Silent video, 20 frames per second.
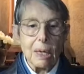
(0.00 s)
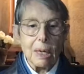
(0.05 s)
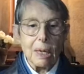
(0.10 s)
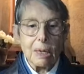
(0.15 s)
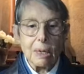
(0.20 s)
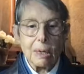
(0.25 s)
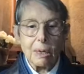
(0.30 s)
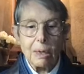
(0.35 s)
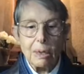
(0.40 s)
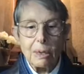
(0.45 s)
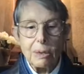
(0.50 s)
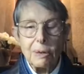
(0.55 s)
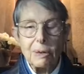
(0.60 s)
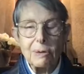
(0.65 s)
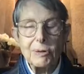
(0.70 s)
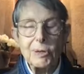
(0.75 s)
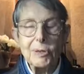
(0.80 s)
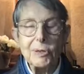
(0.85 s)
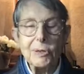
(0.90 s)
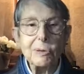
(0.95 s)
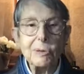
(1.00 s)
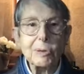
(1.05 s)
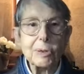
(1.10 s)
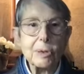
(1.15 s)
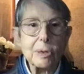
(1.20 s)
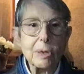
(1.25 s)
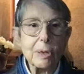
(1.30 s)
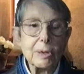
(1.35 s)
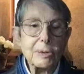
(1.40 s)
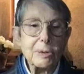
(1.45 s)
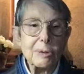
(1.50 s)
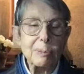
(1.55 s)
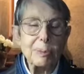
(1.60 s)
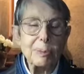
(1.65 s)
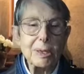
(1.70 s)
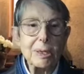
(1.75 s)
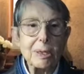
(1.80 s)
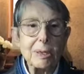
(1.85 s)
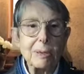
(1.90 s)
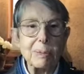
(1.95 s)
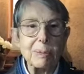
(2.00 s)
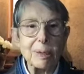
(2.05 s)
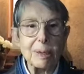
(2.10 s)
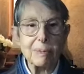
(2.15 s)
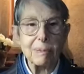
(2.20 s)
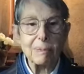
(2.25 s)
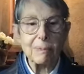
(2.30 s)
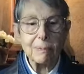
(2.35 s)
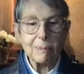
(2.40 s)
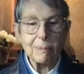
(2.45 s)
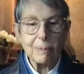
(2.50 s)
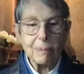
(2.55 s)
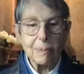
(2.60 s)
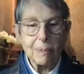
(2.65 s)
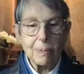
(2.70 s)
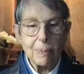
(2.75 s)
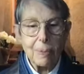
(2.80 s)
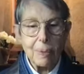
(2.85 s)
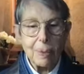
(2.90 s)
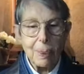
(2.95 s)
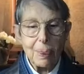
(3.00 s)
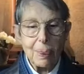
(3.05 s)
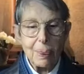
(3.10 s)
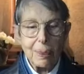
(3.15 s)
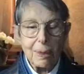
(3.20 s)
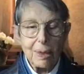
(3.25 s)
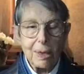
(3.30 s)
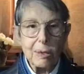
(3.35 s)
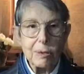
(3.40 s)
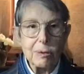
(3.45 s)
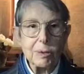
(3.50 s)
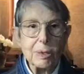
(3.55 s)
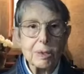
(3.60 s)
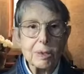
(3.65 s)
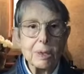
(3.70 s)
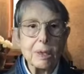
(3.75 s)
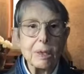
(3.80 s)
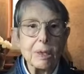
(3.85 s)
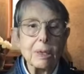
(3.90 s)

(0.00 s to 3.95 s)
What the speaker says: And all you have to do is talk to a policeman who's